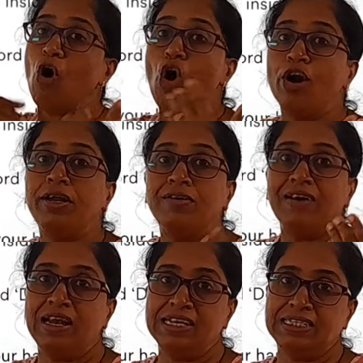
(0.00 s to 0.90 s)
order
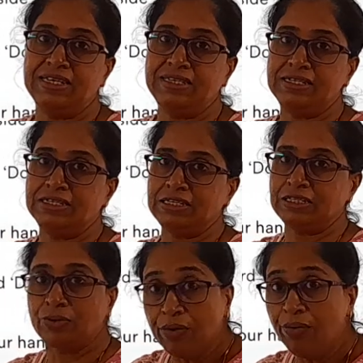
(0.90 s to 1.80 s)
wale sentences
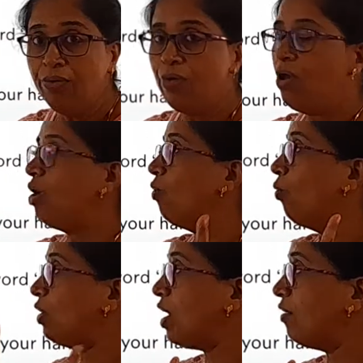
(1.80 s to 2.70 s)
ko,
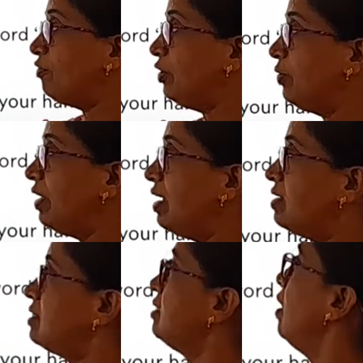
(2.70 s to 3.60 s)
what you have to do
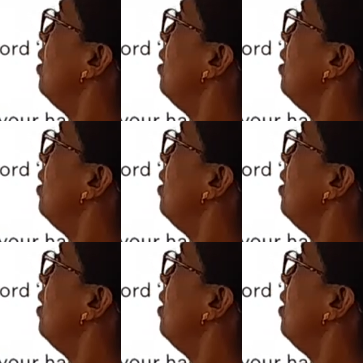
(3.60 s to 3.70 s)
is